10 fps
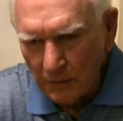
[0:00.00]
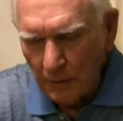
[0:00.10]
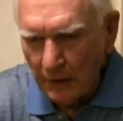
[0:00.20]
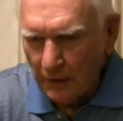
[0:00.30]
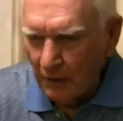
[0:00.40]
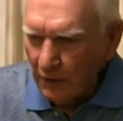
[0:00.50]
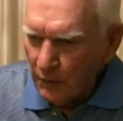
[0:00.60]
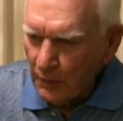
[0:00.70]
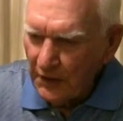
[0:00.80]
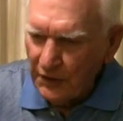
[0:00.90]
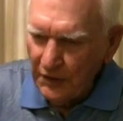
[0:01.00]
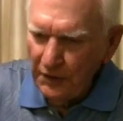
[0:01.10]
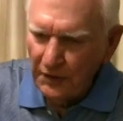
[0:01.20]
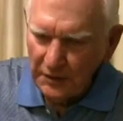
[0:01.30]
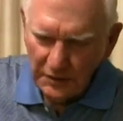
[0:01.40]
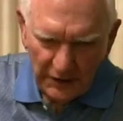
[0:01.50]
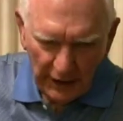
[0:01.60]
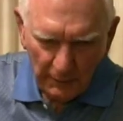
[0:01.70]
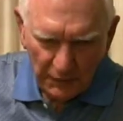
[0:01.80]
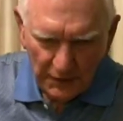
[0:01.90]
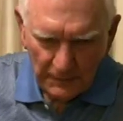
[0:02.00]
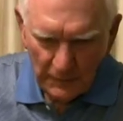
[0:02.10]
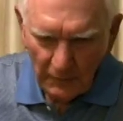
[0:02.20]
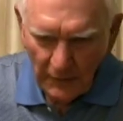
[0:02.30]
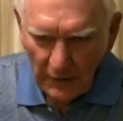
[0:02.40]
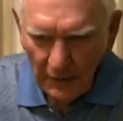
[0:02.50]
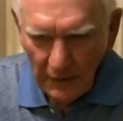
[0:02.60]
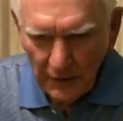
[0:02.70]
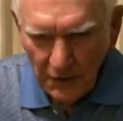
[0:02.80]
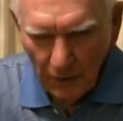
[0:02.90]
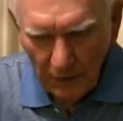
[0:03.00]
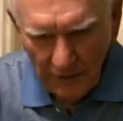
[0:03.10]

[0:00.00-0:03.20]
We went all the way through the Japs' shore